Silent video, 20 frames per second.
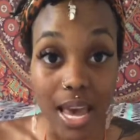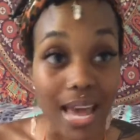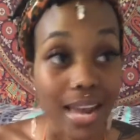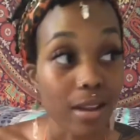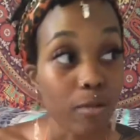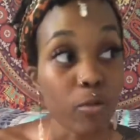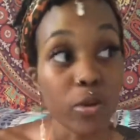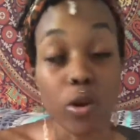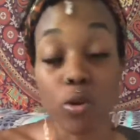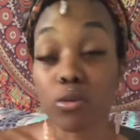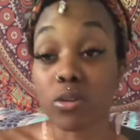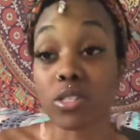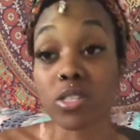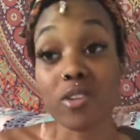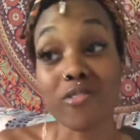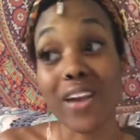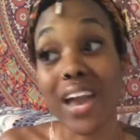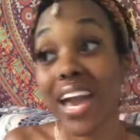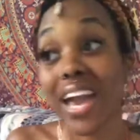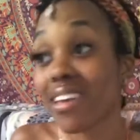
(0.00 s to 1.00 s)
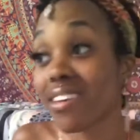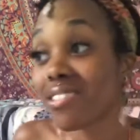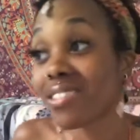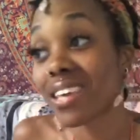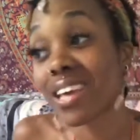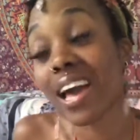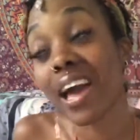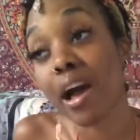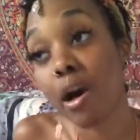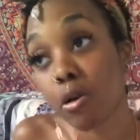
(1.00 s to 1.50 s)
And we don't deserve
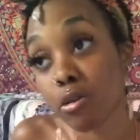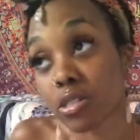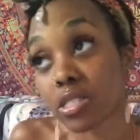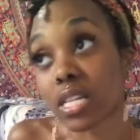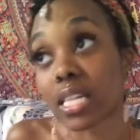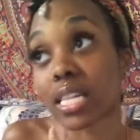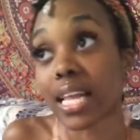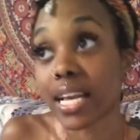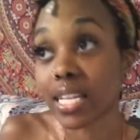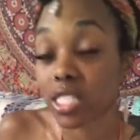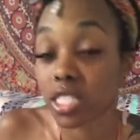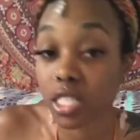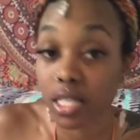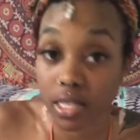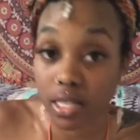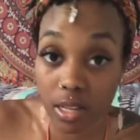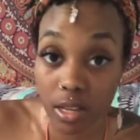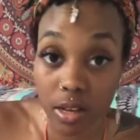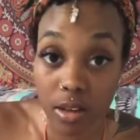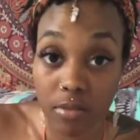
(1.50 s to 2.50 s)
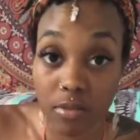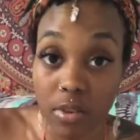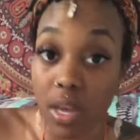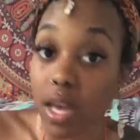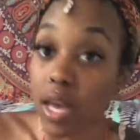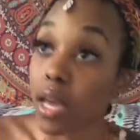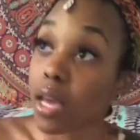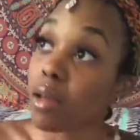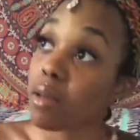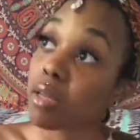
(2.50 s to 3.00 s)
anything else less than love.
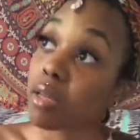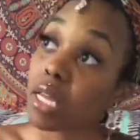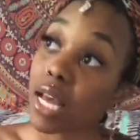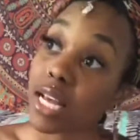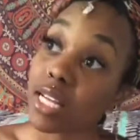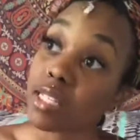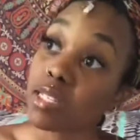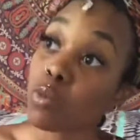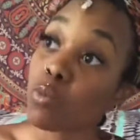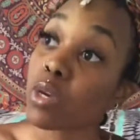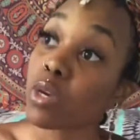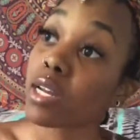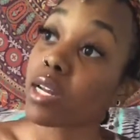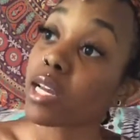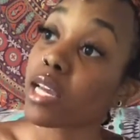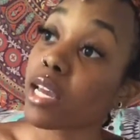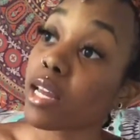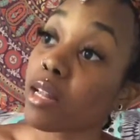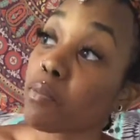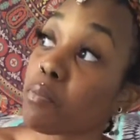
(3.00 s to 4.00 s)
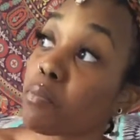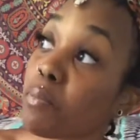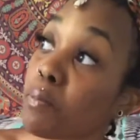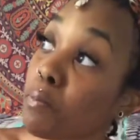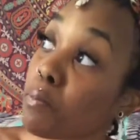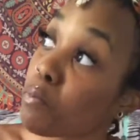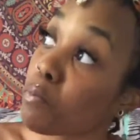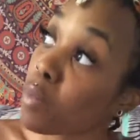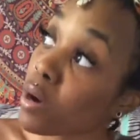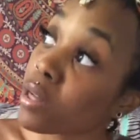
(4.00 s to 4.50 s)
Yes, we're going to get
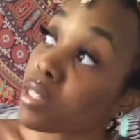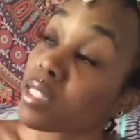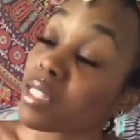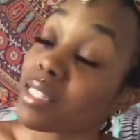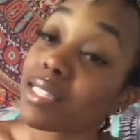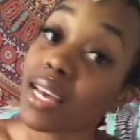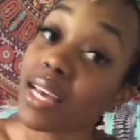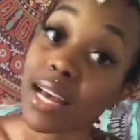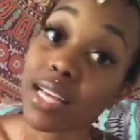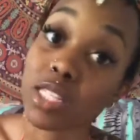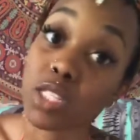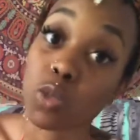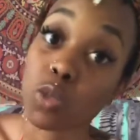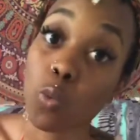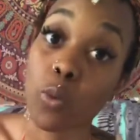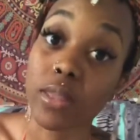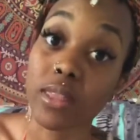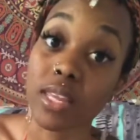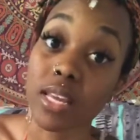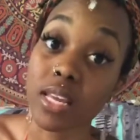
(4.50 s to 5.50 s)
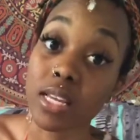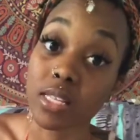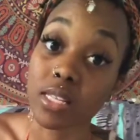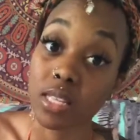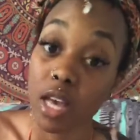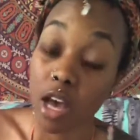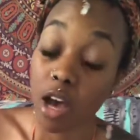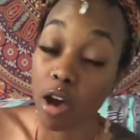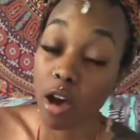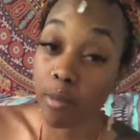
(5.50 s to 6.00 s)
put to test with these
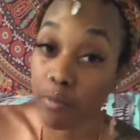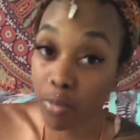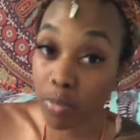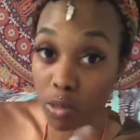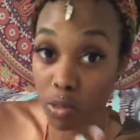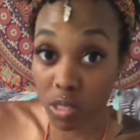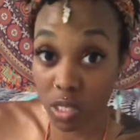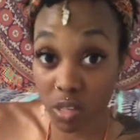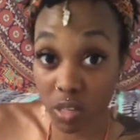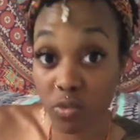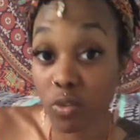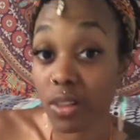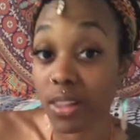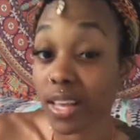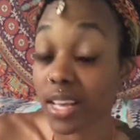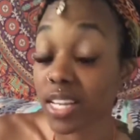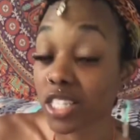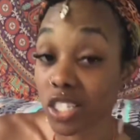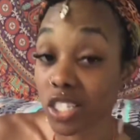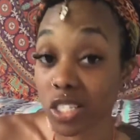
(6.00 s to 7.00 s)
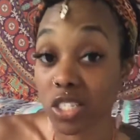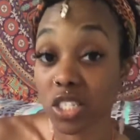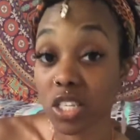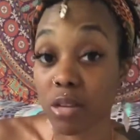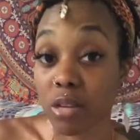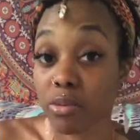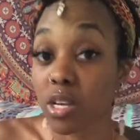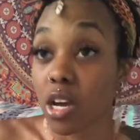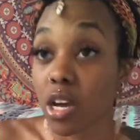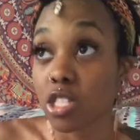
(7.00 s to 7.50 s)
abusive
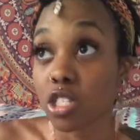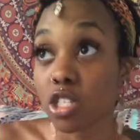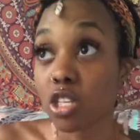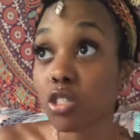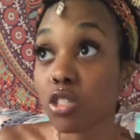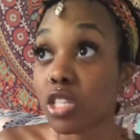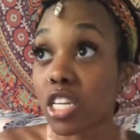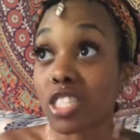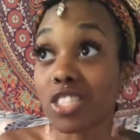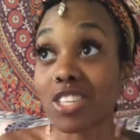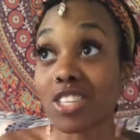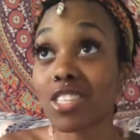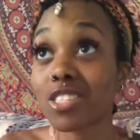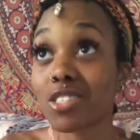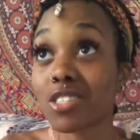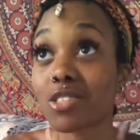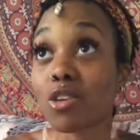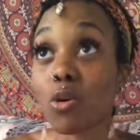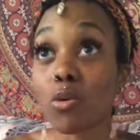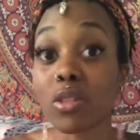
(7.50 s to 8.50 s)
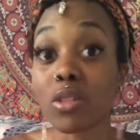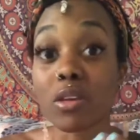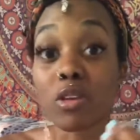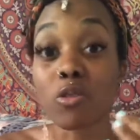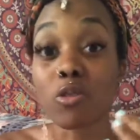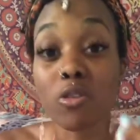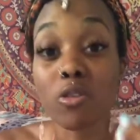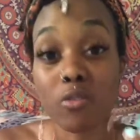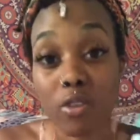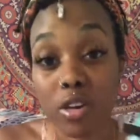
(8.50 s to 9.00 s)
relationships. So the
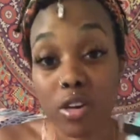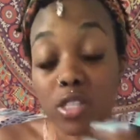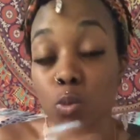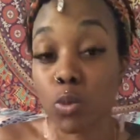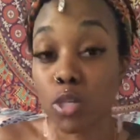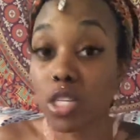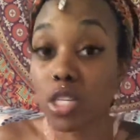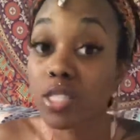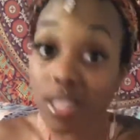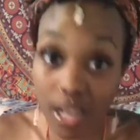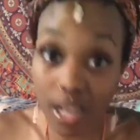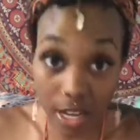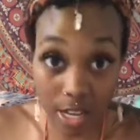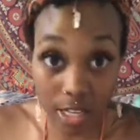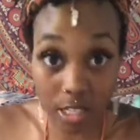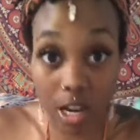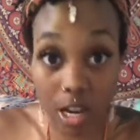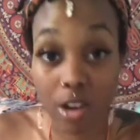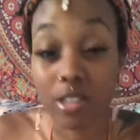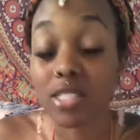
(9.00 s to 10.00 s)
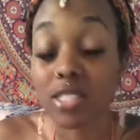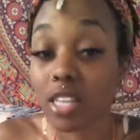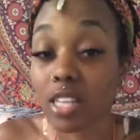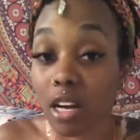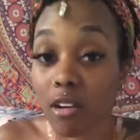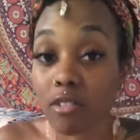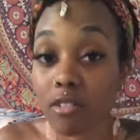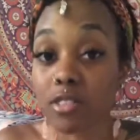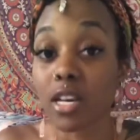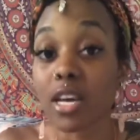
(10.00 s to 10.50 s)
universe, which is us,
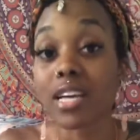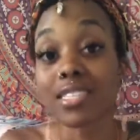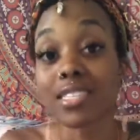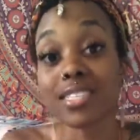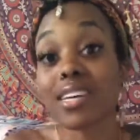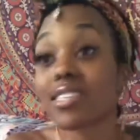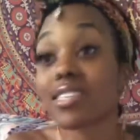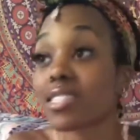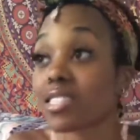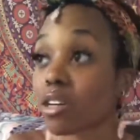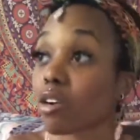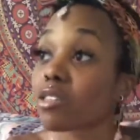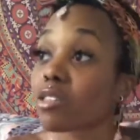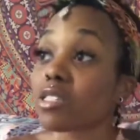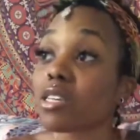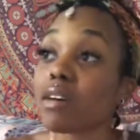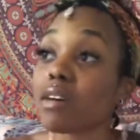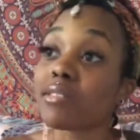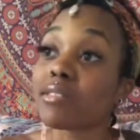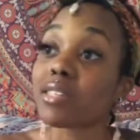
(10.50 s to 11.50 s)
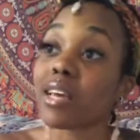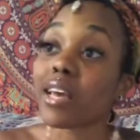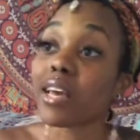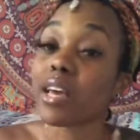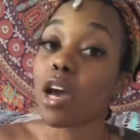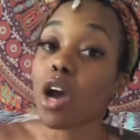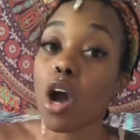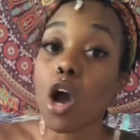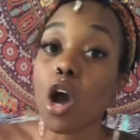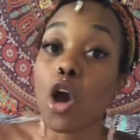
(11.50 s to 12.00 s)
ourselves, testing ourselves, saying,
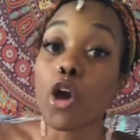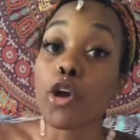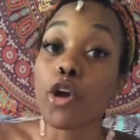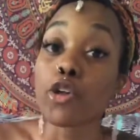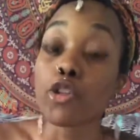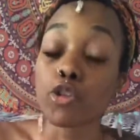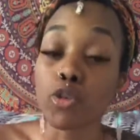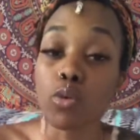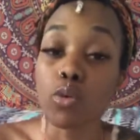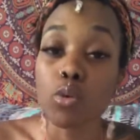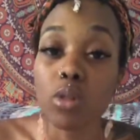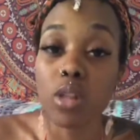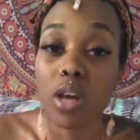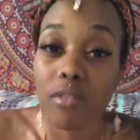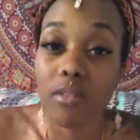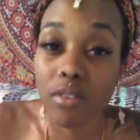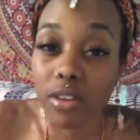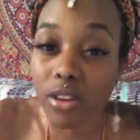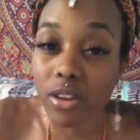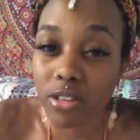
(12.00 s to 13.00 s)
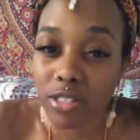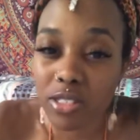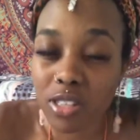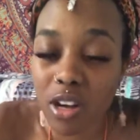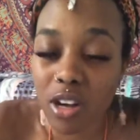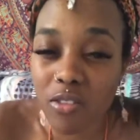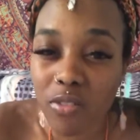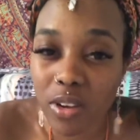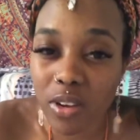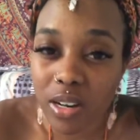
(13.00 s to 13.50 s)
do you love
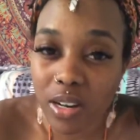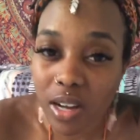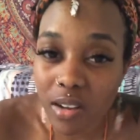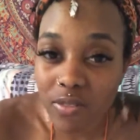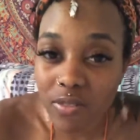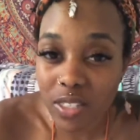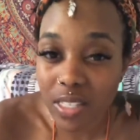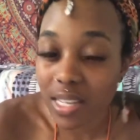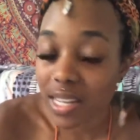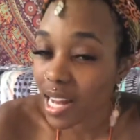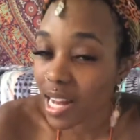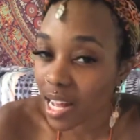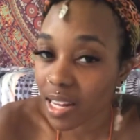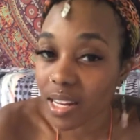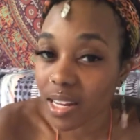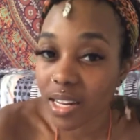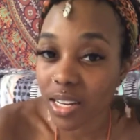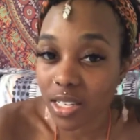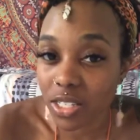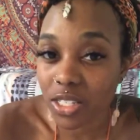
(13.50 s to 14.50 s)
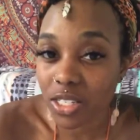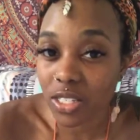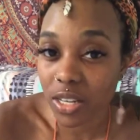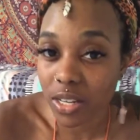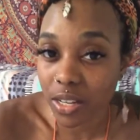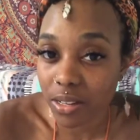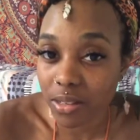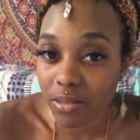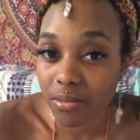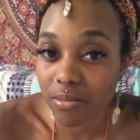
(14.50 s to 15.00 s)
yourself enough to get out of this
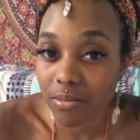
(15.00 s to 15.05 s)
shit?